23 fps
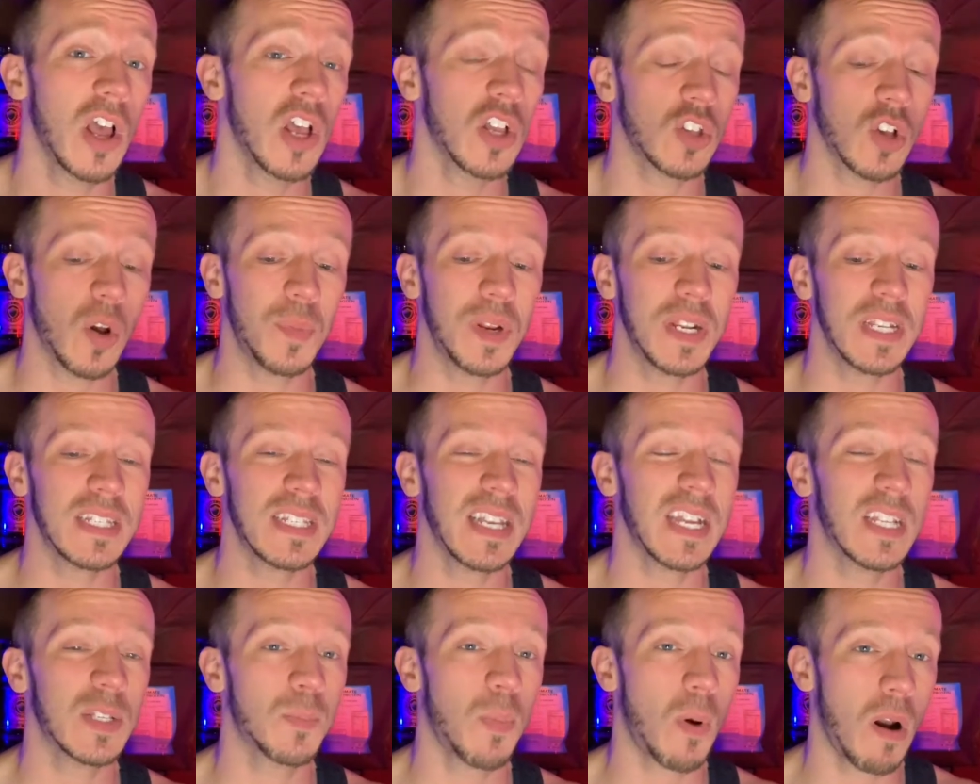So I'm gonna say
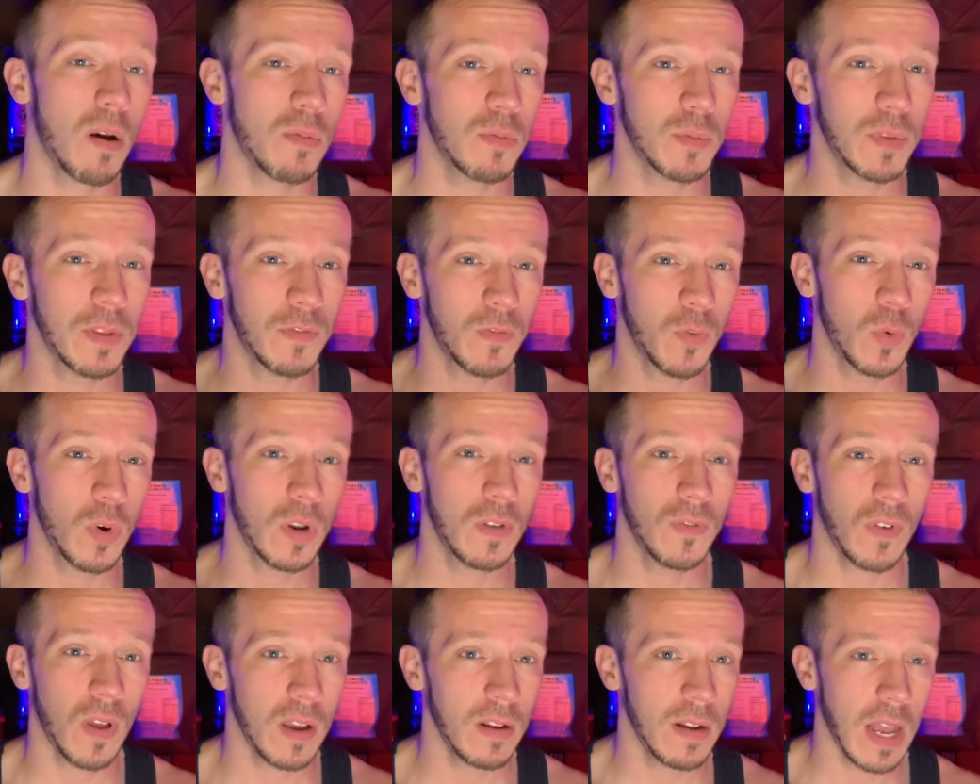it's probably
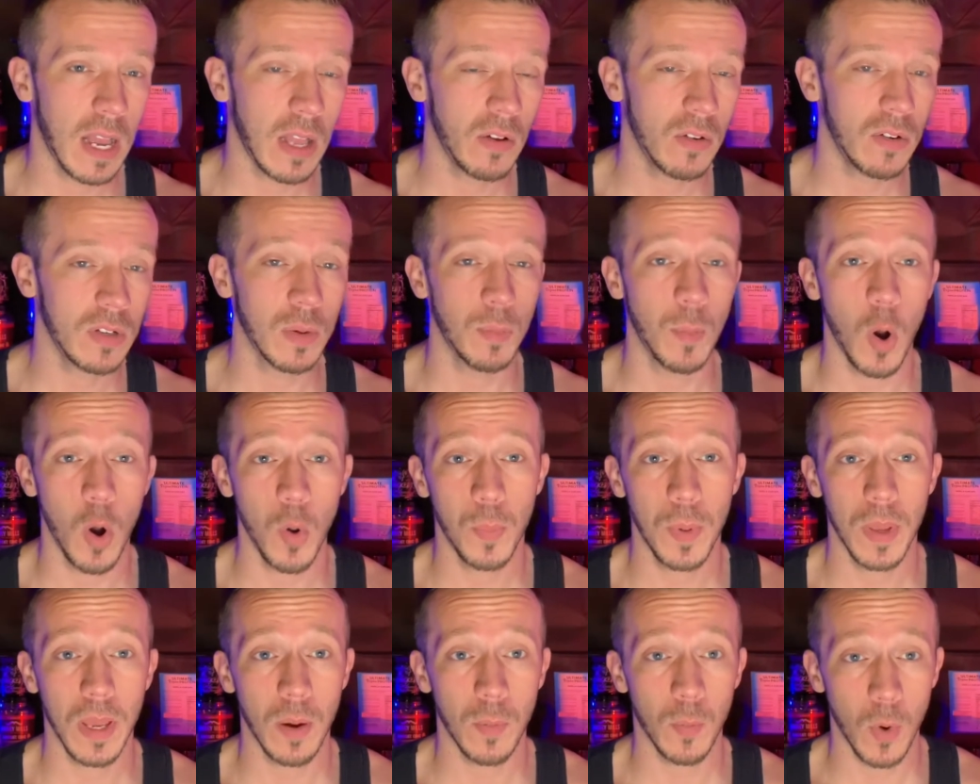$45. I'm
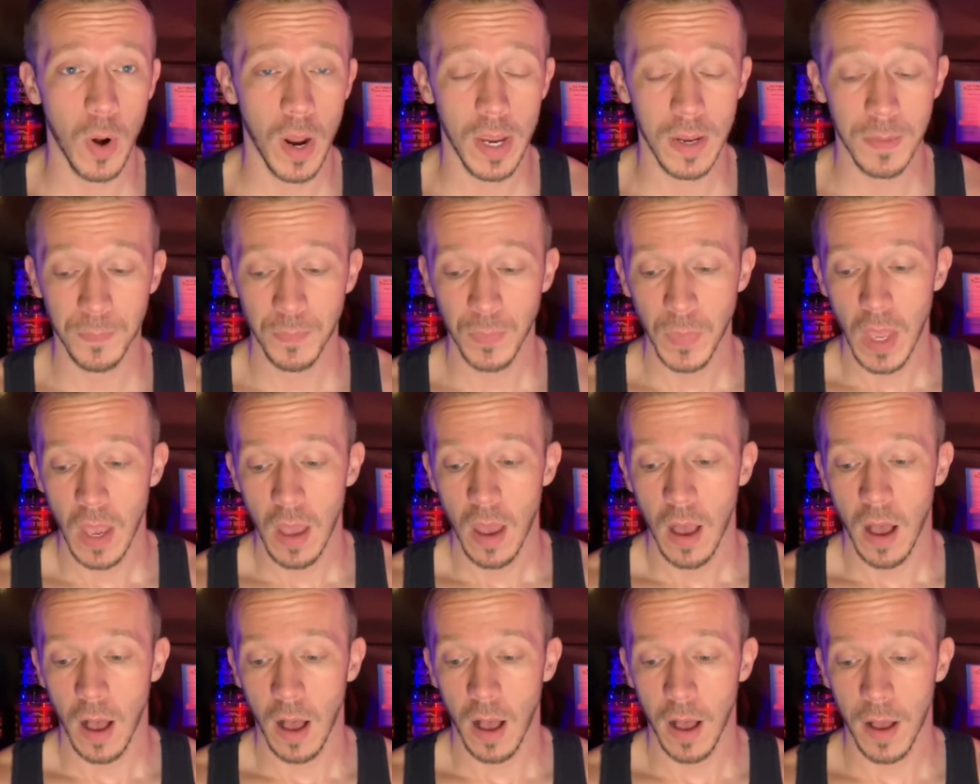hoping I'm right.
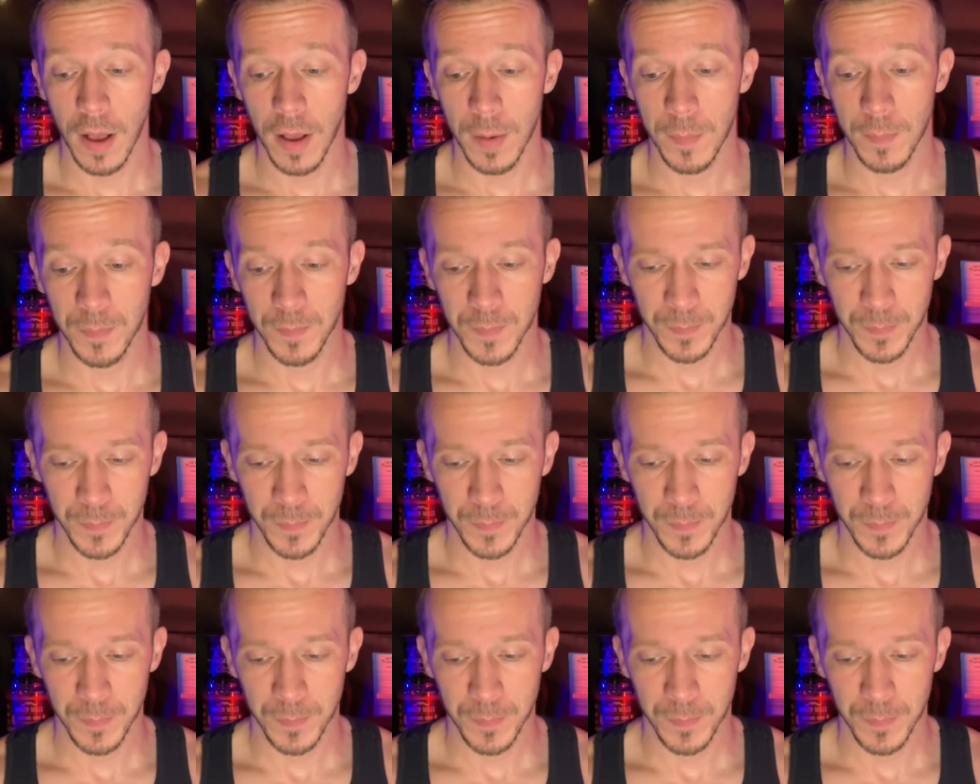And